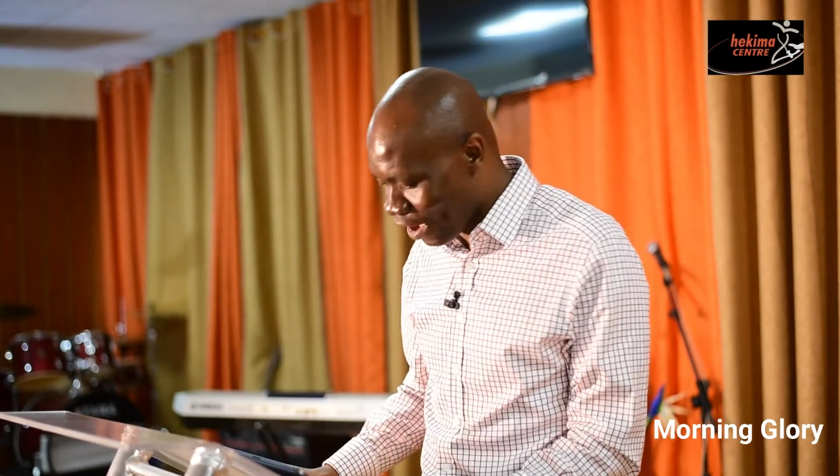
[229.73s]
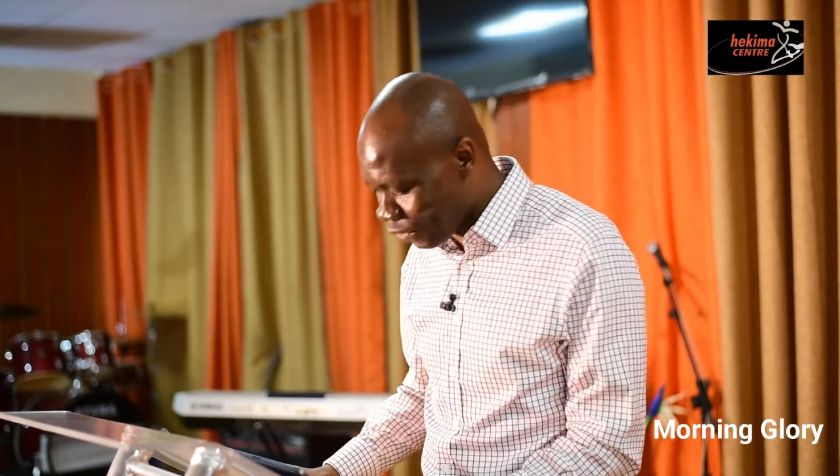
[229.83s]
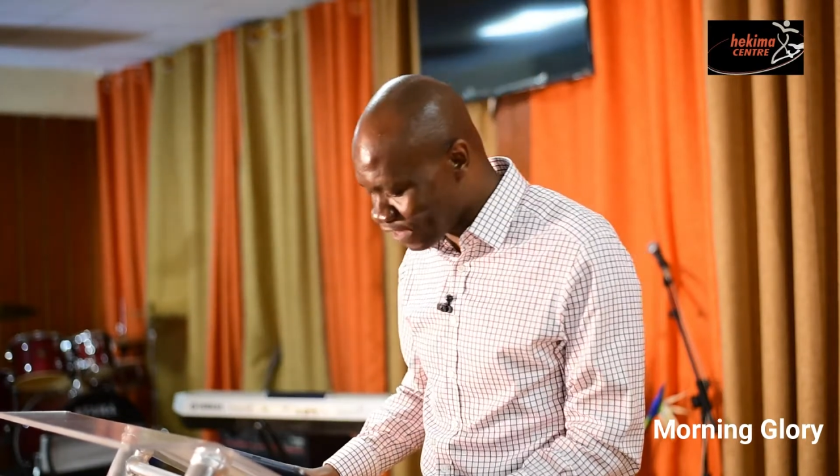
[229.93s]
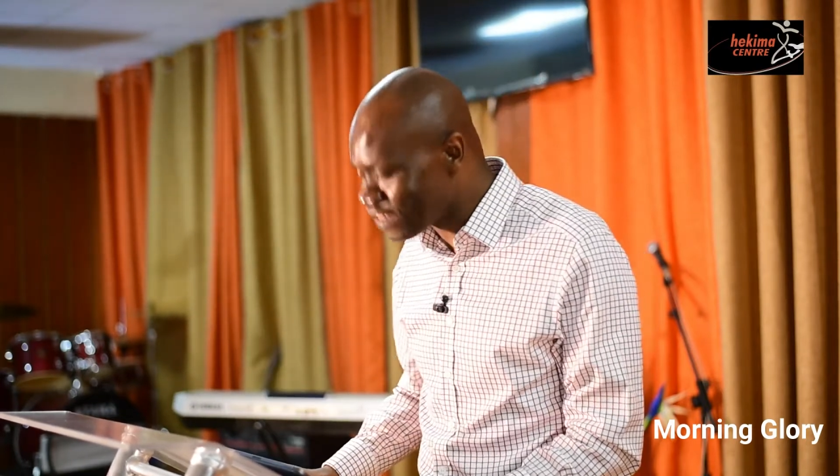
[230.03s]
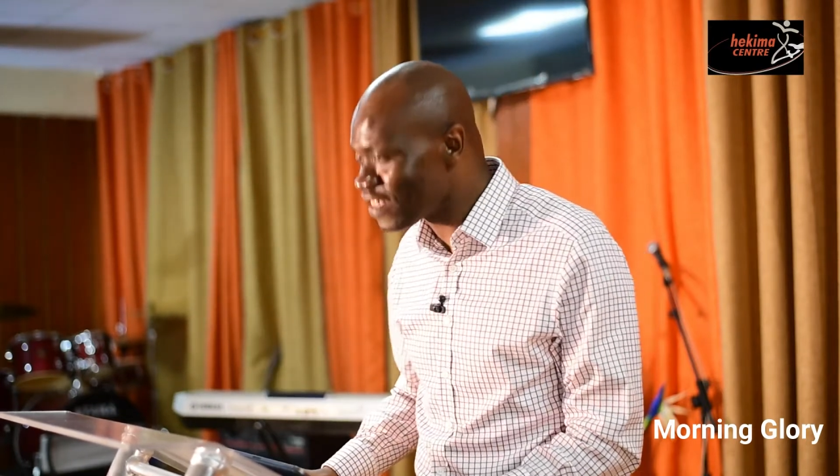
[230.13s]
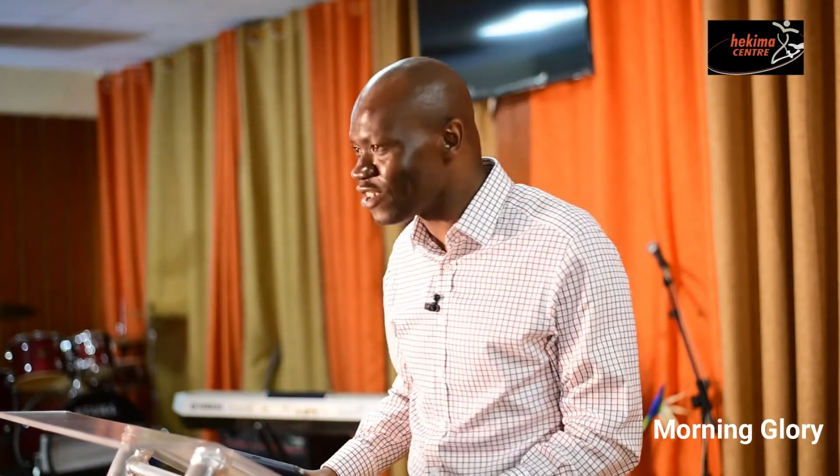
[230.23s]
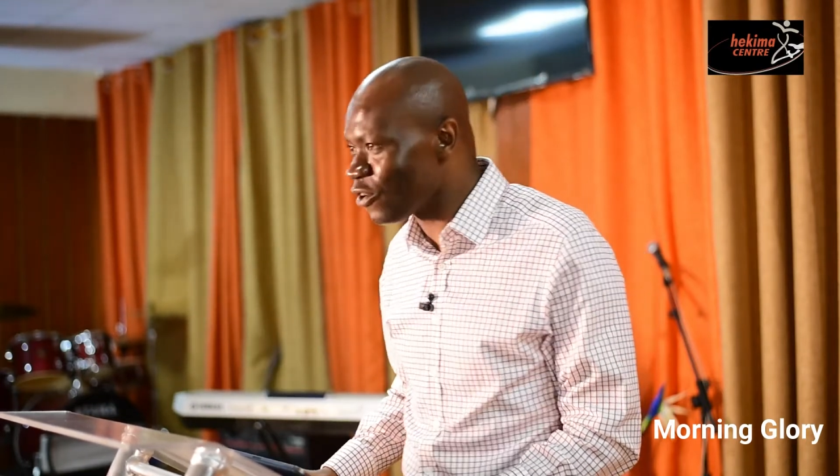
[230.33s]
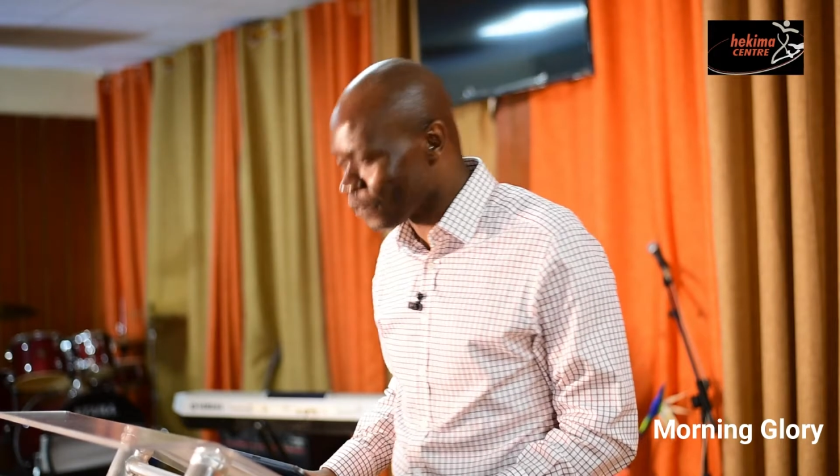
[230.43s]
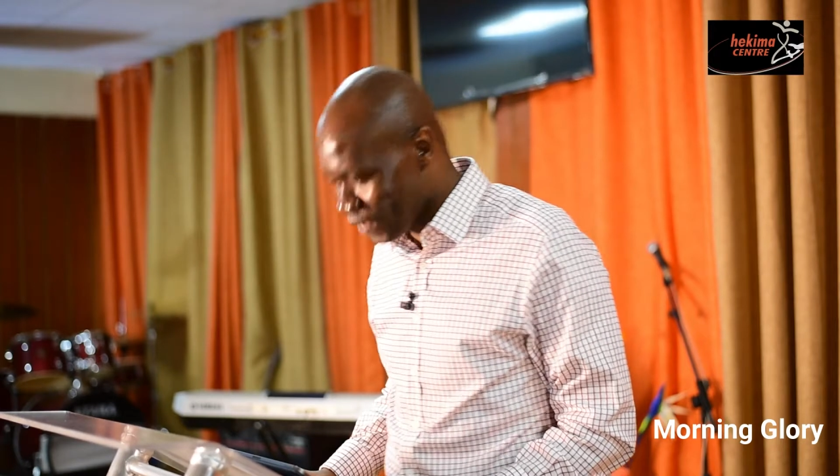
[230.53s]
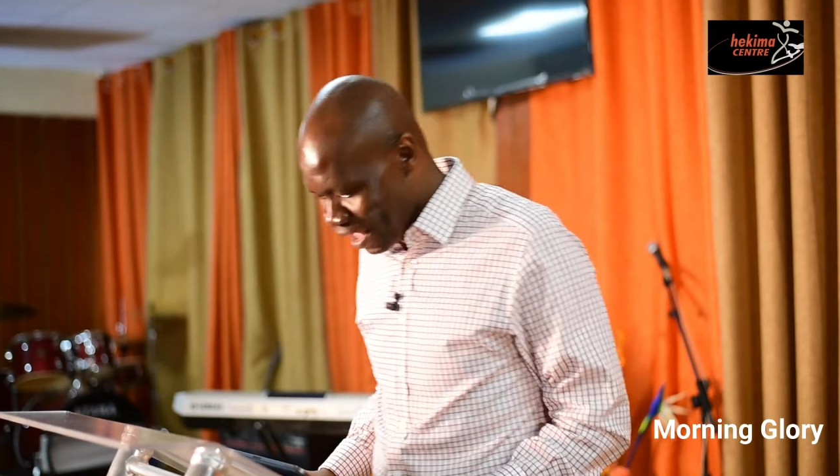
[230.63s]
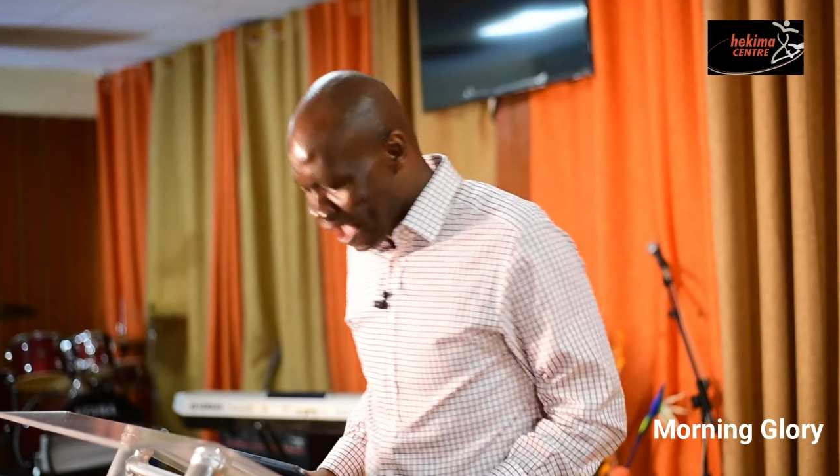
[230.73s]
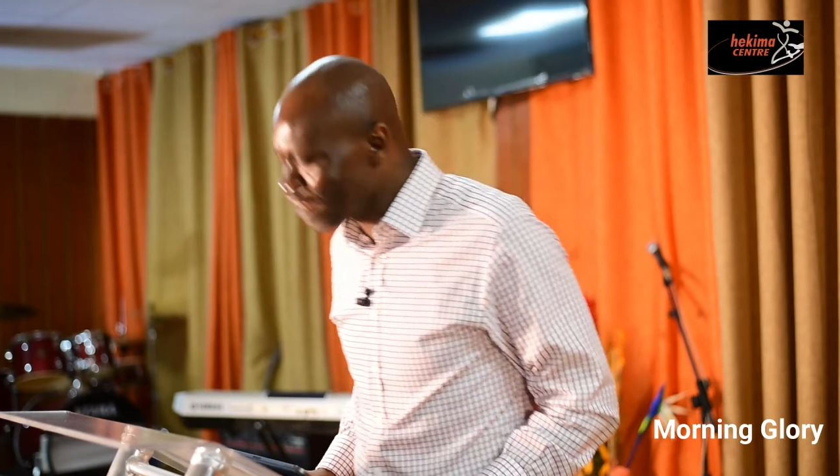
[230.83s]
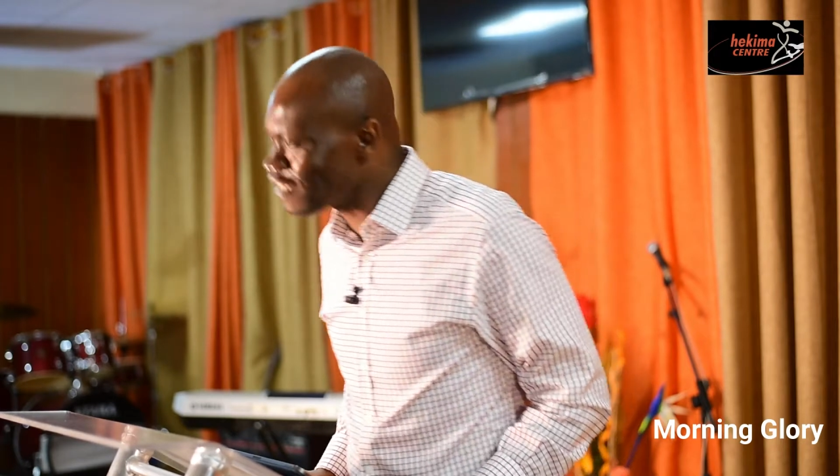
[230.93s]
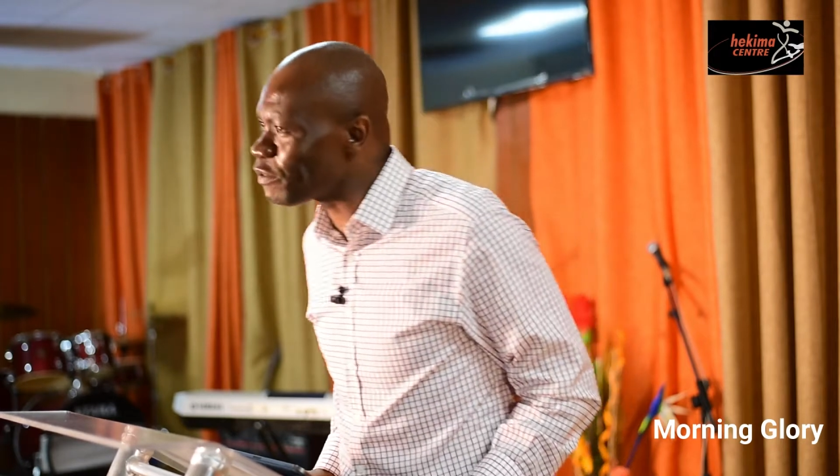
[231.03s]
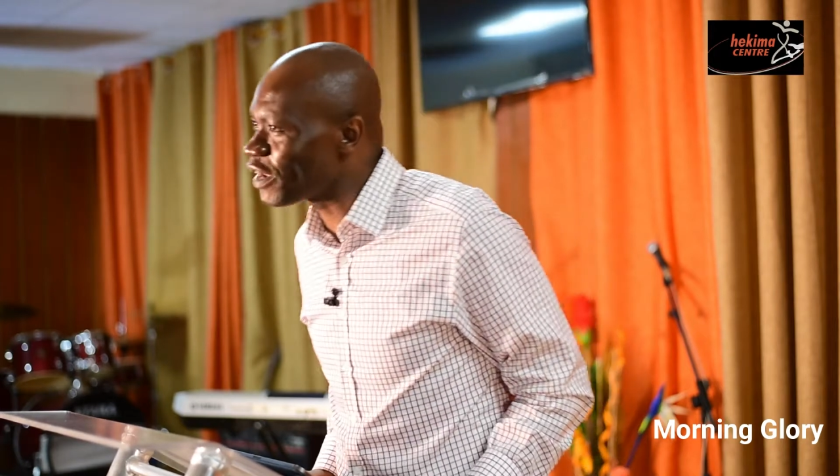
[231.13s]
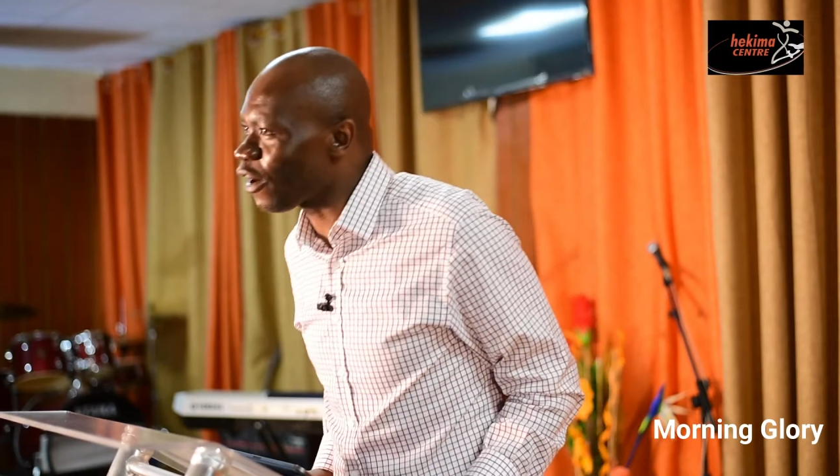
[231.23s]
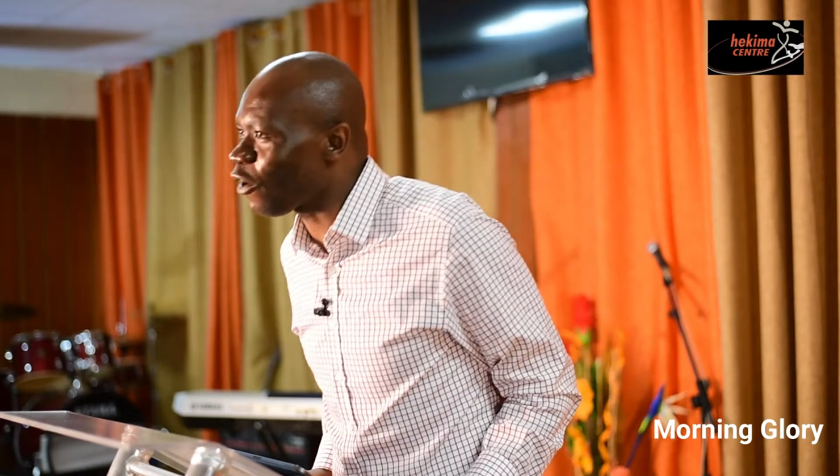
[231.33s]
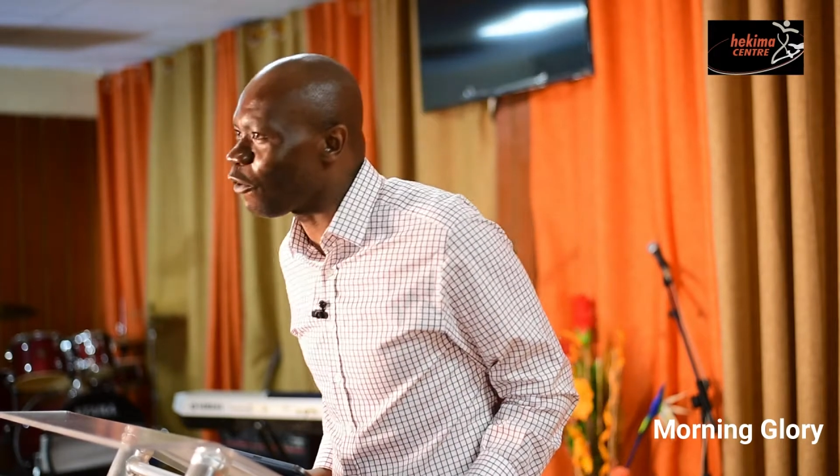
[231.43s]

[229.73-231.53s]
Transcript: our CEO, and she made a